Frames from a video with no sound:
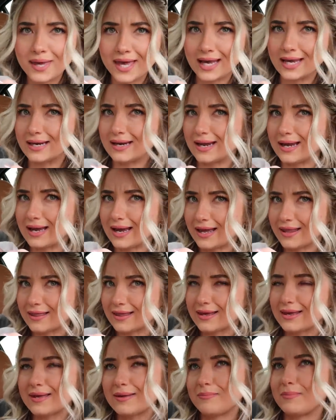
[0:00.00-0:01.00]
picnic. I
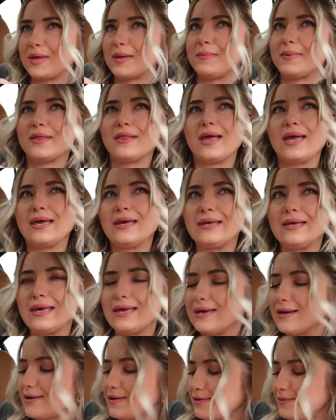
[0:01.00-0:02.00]
think it may be like
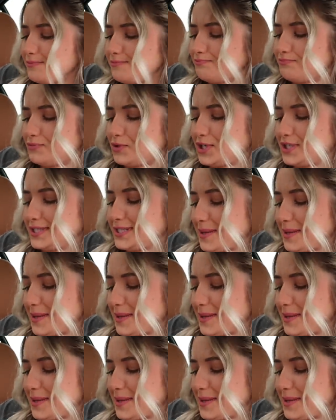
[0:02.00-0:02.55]
gingham or